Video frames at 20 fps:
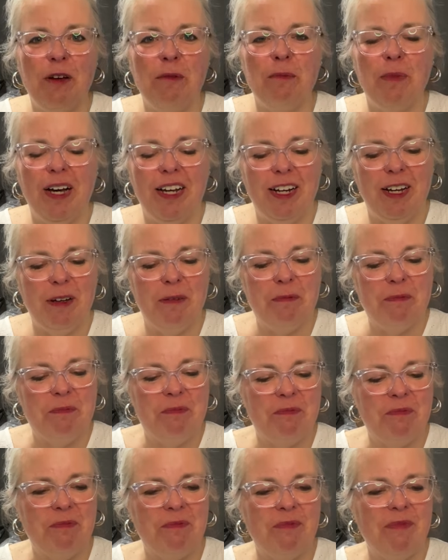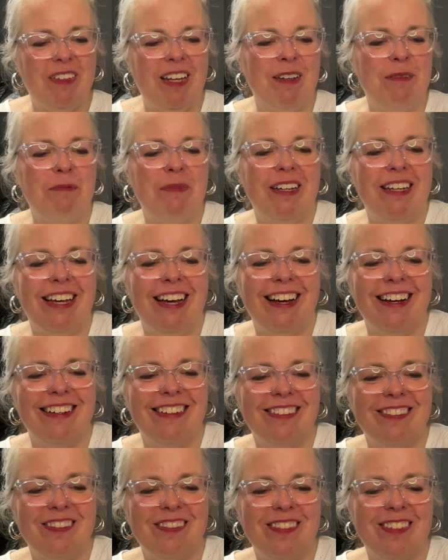But, um, but yeah,
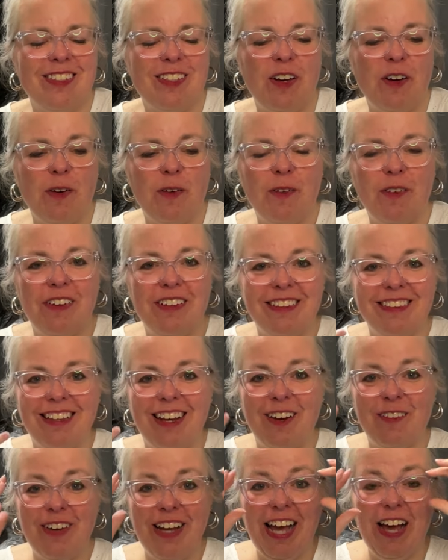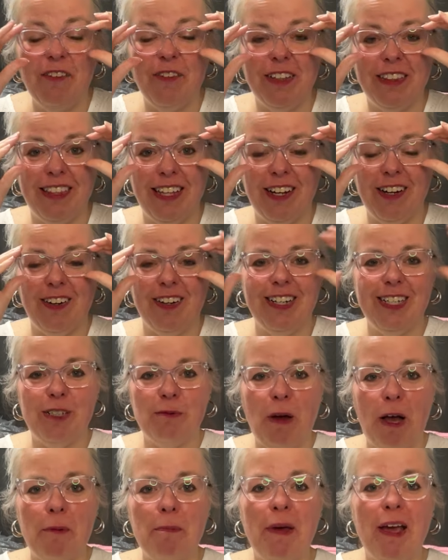so there we have it. There is
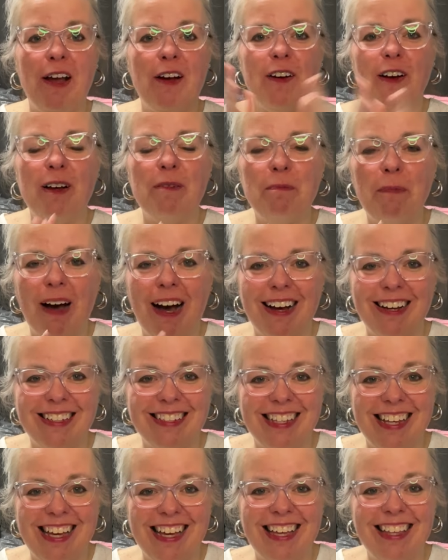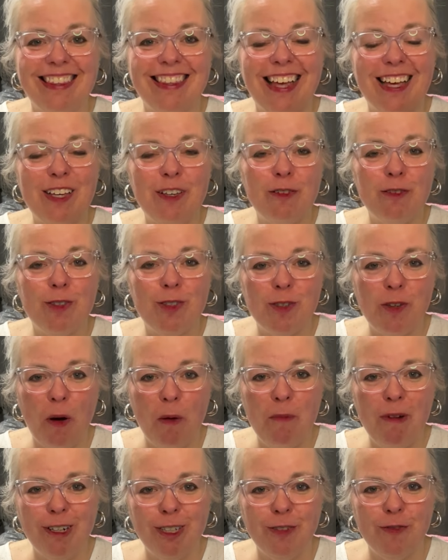my pair unboxing. Thank you so
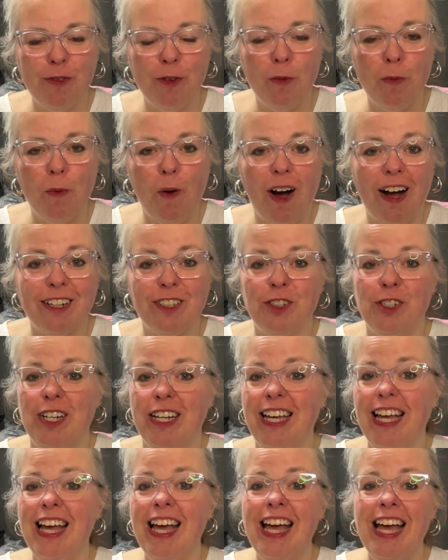much for watching.